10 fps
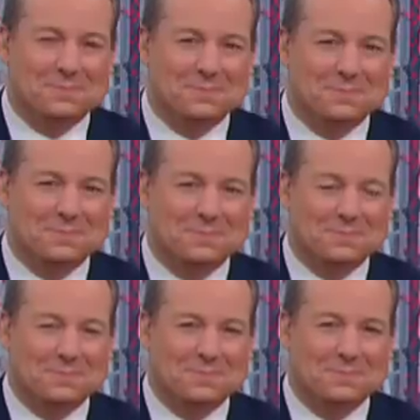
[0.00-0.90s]

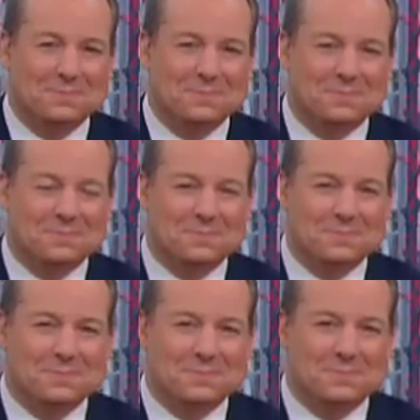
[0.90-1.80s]

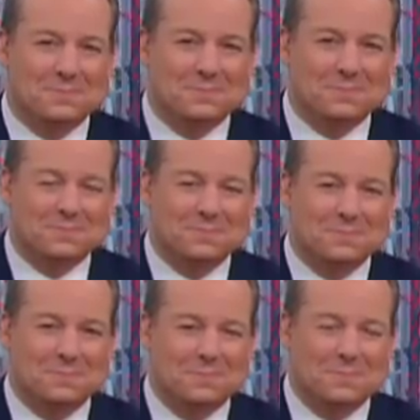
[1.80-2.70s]

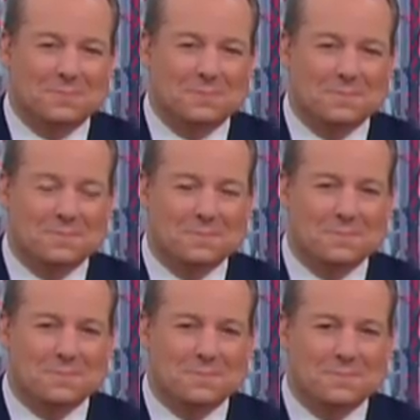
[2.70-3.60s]

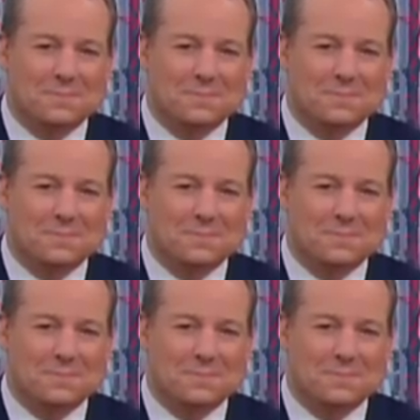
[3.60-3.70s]
(silent)